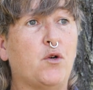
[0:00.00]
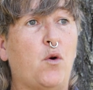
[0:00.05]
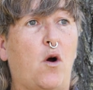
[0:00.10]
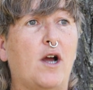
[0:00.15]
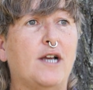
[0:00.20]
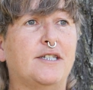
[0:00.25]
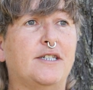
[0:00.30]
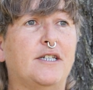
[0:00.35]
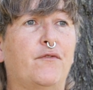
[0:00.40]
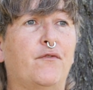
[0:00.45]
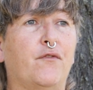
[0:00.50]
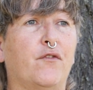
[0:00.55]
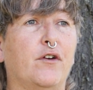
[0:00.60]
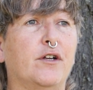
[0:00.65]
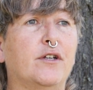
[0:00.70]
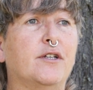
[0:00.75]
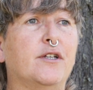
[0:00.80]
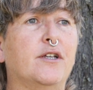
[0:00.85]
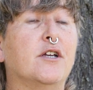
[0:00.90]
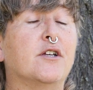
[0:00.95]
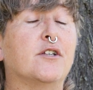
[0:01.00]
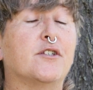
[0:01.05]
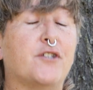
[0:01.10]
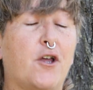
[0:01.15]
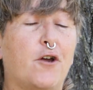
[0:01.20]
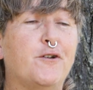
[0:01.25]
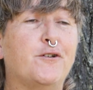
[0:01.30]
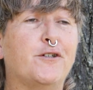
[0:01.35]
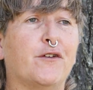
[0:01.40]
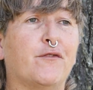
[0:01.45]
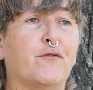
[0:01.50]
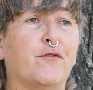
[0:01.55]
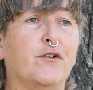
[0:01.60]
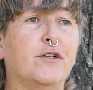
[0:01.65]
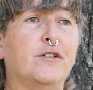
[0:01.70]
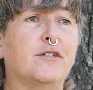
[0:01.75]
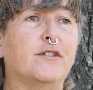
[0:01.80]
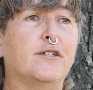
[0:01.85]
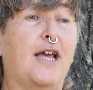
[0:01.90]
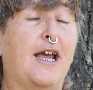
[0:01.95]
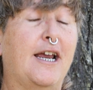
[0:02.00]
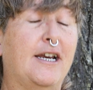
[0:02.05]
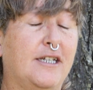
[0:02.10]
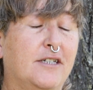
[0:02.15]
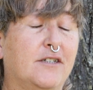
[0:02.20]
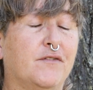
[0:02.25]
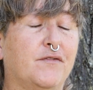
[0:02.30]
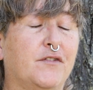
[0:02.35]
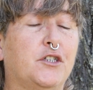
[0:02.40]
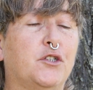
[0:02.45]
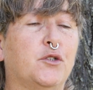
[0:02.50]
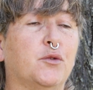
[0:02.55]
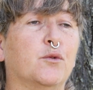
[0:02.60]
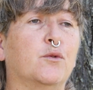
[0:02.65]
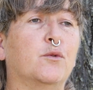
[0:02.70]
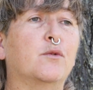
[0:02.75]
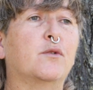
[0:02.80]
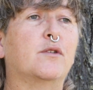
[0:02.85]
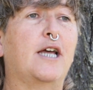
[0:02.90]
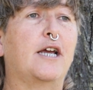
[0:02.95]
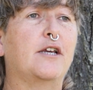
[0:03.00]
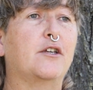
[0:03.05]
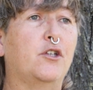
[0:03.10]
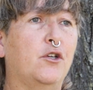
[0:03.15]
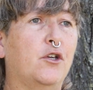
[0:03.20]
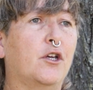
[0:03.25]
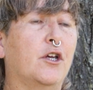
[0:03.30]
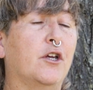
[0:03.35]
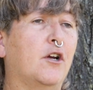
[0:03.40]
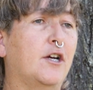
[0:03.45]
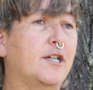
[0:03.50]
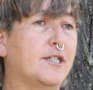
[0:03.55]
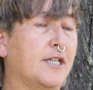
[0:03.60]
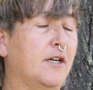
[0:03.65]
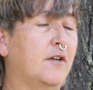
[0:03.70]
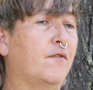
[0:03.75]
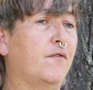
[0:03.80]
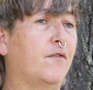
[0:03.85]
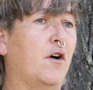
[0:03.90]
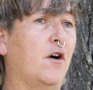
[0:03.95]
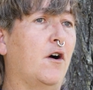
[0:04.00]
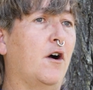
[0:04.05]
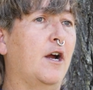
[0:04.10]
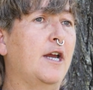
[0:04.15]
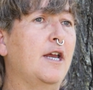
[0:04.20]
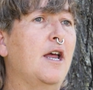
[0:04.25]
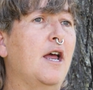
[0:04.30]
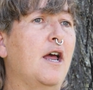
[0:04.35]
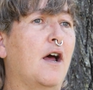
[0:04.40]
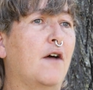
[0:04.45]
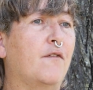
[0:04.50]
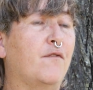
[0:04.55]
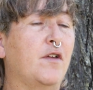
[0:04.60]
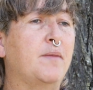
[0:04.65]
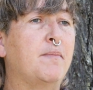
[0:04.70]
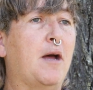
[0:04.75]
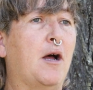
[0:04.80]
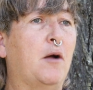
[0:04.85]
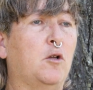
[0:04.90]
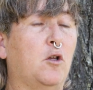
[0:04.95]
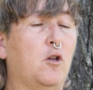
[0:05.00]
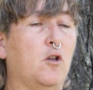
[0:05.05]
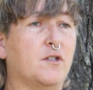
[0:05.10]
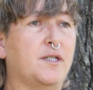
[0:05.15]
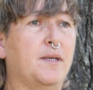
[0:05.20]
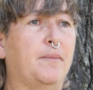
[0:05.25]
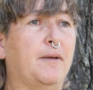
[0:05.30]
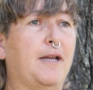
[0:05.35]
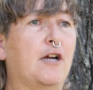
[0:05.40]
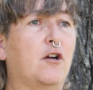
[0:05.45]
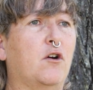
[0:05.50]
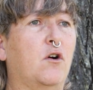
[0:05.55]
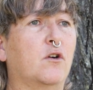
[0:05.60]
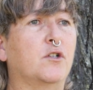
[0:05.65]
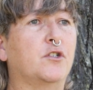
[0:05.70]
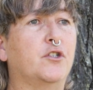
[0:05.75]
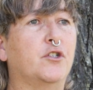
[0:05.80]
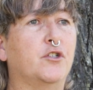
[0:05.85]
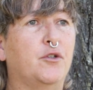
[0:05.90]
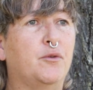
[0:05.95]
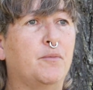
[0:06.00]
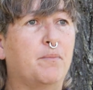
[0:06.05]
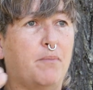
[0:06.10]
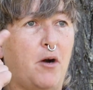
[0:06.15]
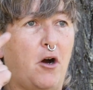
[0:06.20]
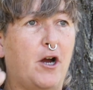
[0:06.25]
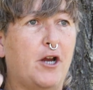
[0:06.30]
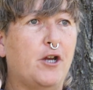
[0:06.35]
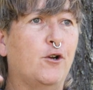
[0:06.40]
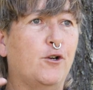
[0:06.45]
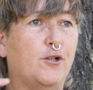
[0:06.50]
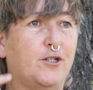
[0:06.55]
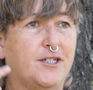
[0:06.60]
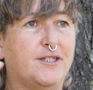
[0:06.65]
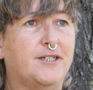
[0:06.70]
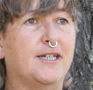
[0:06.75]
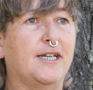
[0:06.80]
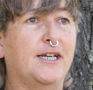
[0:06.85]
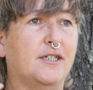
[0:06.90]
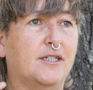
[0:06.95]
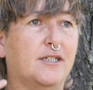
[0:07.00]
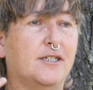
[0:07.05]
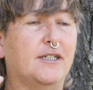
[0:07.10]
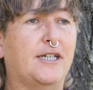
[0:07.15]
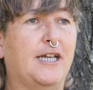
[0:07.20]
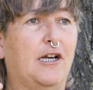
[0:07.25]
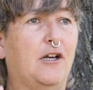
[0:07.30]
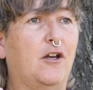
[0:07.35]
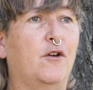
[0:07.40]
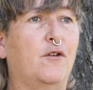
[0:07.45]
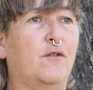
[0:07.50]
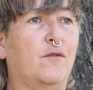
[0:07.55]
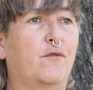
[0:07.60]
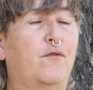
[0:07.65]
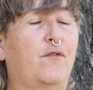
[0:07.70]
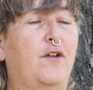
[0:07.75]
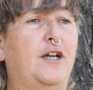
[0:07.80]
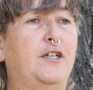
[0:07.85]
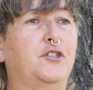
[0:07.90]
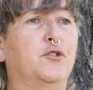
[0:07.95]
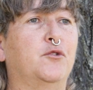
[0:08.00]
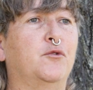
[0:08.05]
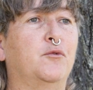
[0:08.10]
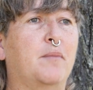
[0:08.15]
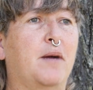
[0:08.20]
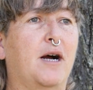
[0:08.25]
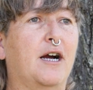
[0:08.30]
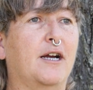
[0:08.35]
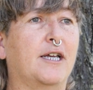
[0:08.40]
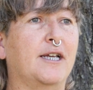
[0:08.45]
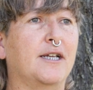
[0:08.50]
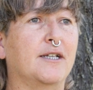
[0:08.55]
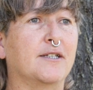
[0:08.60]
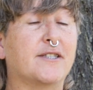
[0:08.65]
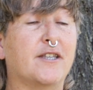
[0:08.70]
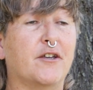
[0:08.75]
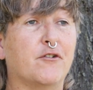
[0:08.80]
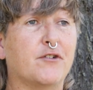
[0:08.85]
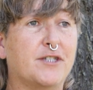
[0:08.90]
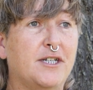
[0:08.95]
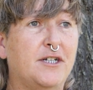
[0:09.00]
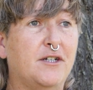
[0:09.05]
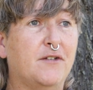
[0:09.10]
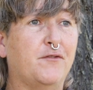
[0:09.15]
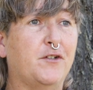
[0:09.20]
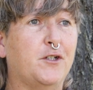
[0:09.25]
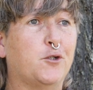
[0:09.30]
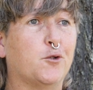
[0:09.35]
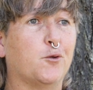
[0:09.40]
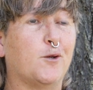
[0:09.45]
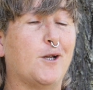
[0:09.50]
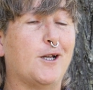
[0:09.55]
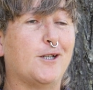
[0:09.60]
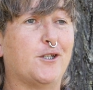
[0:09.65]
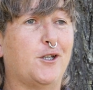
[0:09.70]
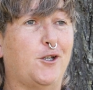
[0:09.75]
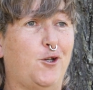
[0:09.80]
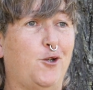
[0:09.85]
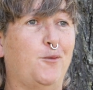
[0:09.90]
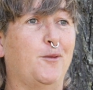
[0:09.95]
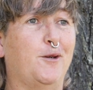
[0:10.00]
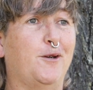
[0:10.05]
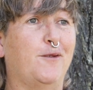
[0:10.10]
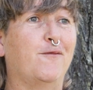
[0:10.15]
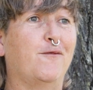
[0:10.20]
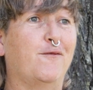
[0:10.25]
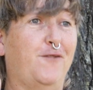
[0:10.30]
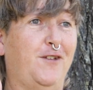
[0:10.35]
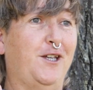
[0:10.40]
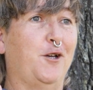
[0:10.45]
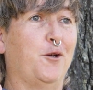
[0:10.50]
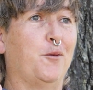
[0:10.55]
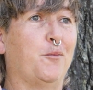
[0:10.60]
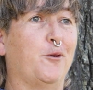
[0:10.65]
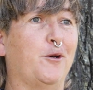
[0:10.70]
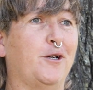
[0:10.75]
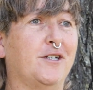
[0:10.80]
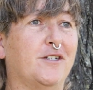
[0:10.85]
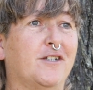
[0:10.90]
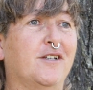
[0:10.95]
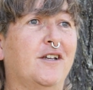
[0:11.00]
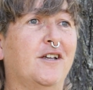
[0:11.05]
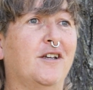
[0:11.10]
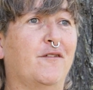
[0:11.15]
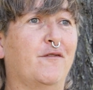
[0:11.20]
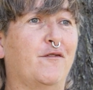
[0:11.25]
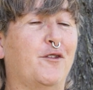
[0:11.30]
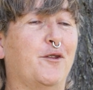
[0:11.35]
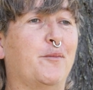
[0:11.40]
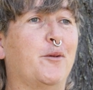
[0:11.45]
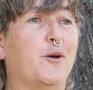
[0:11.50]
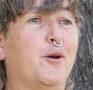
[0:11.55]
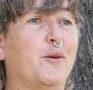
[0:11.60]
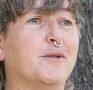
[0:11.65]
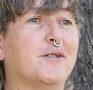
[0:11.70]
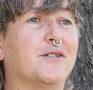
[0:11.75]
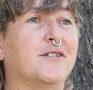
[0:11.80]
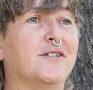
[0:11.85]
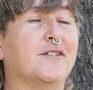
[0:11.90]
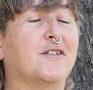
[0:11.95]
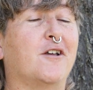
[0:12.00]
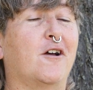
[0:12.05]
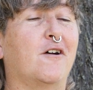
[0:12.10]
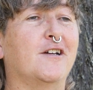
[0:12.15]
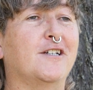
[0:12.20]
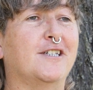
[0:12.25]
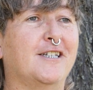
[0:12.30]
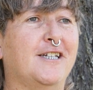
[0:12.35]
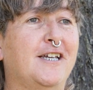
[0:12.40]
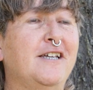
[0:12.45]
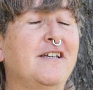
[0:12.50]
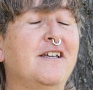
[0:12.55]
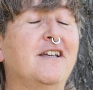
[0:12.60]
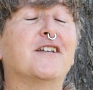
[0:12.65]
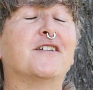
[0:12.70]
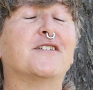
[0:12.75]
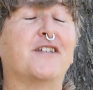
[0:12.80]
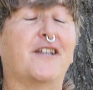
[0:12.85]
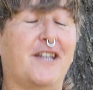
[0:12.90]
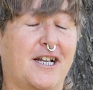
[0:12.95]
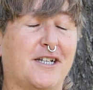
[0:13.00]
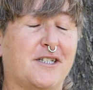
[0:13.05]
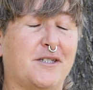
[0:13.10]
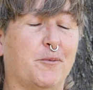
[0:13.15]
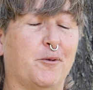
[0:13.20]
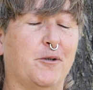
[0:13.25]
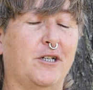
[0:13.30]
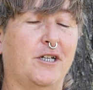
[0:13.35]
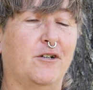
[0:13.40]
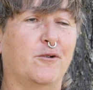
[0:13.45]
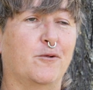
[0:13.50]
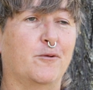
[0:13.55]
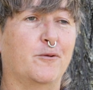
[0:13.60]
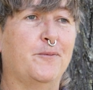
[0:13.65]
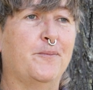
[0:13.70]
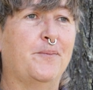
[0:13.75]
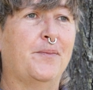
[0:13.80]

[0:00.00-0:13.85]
quite different, so different and individual that you can identify a female glossy black-cockatoo by her distinct yellow facial markings. They're as individual as a human fingerprint for the purposes of ID, so that's pretty cool.